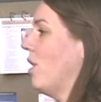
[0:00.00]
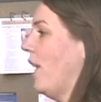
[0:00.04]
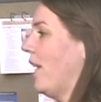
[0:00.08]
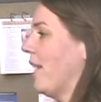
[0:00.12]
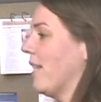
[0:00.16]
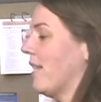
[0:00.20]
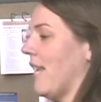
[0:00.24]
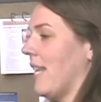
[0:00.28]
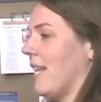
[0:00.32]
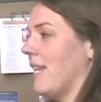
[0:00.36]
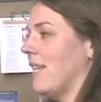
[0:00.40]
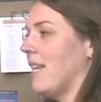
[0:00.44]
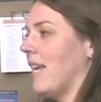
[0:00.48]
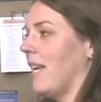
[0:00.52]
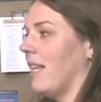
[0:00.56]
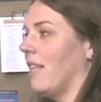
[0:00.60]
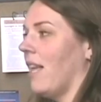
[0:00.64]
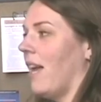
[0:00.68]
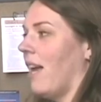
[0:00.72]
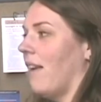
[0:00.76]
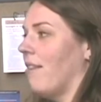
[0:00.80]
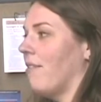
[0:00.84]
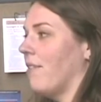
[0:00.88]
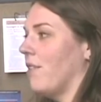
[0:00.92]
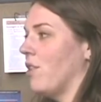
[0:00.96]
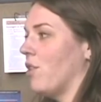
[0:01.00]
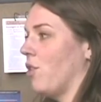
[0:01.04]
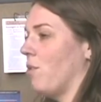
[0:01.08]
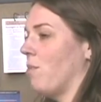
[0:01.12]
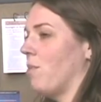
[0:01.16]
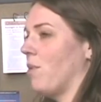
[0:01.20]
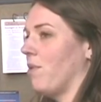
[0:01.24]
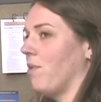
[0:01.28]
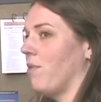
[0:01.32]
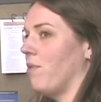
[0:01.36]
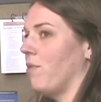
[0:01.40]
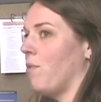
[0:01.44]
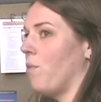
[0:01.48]
like day-to-day -day life in
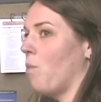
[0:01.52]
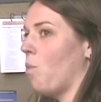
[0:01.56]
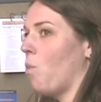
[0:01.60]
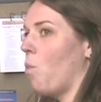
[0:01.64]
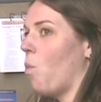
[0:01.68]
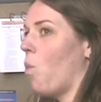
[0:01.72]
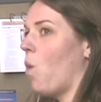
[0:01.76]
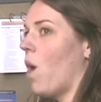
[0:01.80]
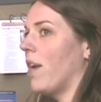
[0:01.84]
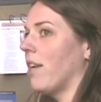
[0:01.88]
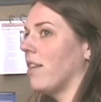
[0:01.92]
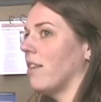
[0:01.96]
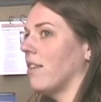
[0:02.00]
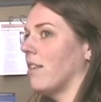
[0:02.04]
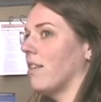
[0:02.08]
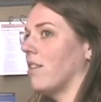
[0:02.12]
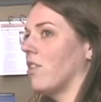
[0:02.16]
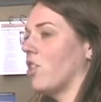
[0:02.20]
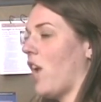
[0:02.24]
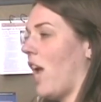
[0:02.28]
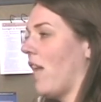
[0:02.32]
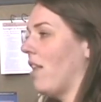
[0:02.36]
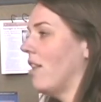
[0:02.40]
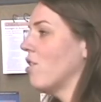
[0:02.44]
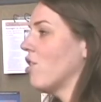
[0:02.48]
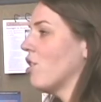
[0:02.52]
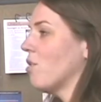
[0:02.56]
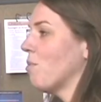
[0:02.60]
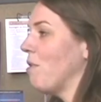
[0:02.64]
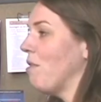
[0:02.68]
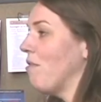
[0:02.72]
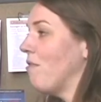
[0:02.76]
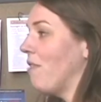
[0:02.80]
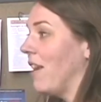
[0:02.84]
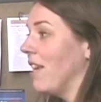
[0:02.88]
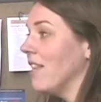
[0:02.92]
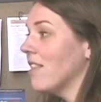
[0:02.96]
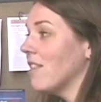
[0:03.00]
terms of what challenges we
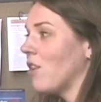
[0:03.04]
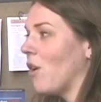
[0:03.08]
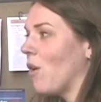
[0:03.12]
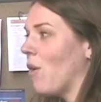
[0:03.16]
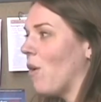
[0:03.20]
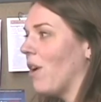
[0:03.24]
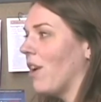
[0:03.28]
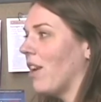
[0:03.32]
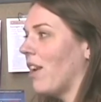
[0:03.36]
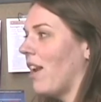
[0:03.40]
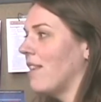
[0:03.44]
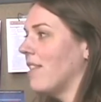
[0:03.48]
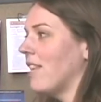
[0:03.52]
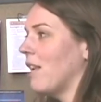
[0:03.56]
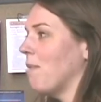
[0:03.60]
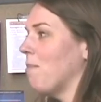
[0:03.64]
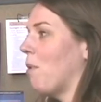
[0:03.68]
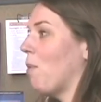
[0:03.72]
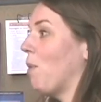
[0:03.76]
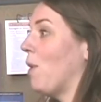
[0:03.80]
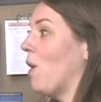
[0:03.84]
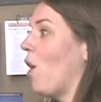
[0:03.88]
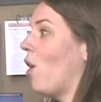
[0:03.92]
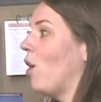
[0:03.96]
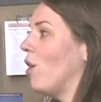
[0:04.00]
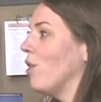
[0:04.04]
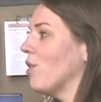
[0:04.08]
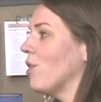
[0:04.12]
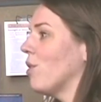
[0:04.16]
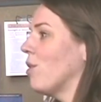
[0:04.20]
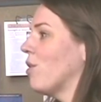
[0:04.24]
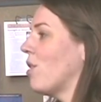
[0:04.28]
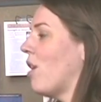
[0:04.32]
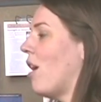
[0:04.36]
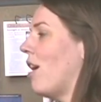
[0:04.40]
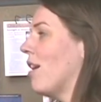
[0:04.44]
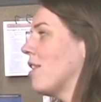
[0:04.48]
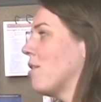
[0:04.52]
face in our organizing, but we also
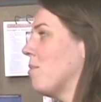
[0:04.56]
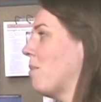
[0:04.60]
talked